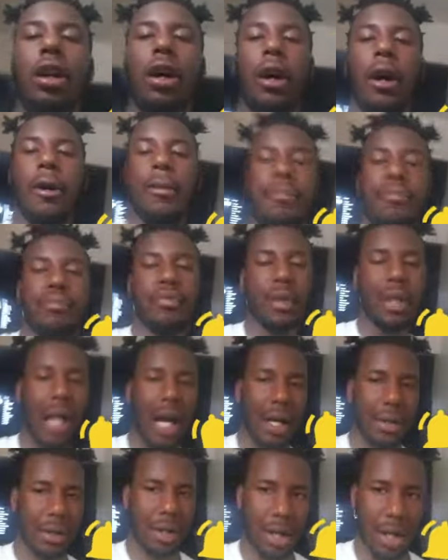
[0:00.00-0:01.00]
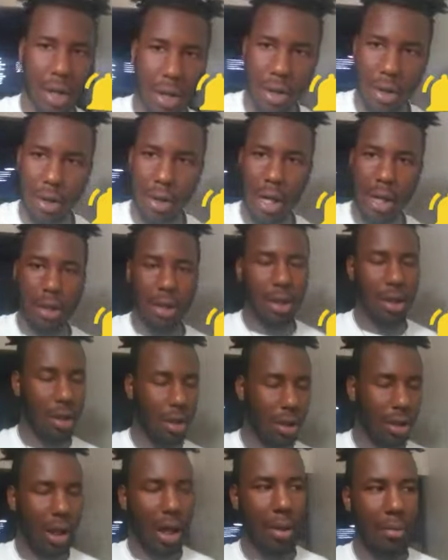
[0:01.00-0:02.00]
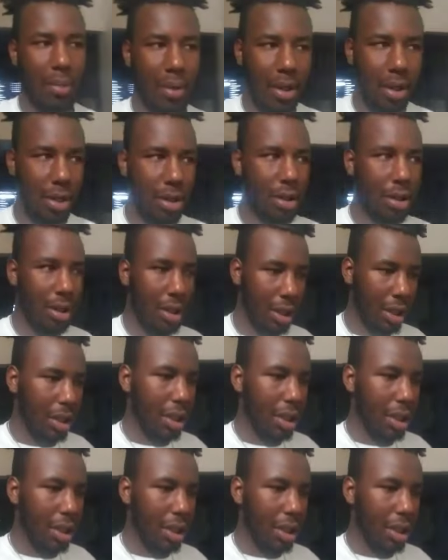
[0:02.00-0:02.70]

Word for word: y'all. I know, I know, I've been,